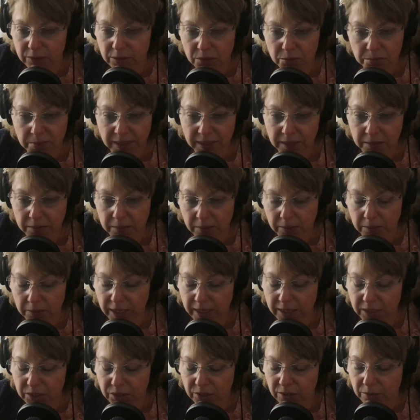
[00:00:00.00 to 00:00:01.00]
You pick a
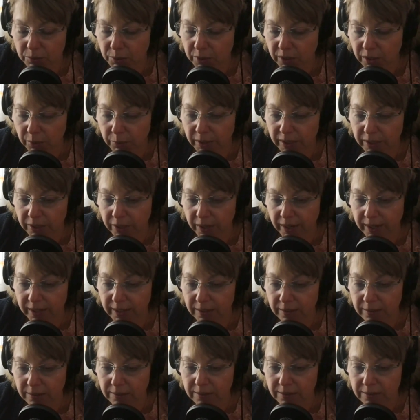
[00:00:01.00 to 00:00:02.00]
location where you want your
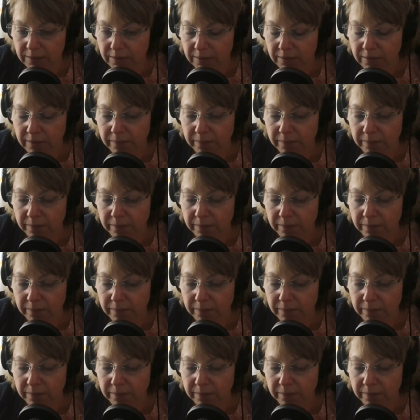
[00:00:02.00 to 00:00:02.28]
hands.